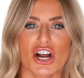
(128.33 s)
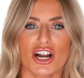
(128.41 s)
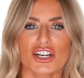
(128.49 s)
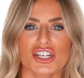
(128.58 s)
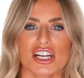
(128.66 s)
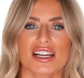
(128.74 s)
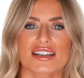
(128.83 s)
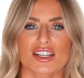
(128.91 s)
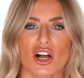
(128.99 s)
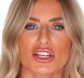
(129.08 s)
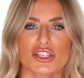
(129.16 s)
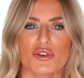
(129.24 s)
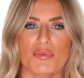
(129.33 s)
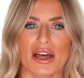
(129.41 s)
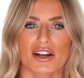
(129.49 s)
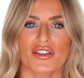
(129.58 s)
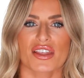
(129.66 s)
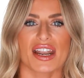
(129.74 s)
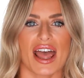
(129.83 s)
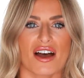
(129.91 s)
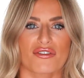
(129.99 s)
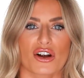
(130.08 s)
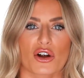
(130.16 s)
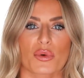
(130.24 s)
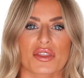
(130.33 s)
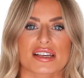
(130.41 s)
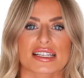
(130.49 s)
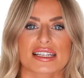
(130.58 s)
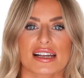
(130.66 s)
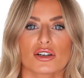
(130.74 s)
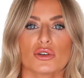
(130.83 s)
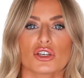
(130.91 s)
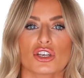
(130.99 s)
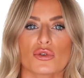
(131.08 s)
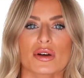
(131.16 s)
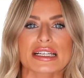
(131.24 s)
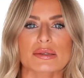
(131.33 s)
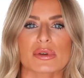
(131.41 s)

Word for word: Charging is also better than ever with a single U S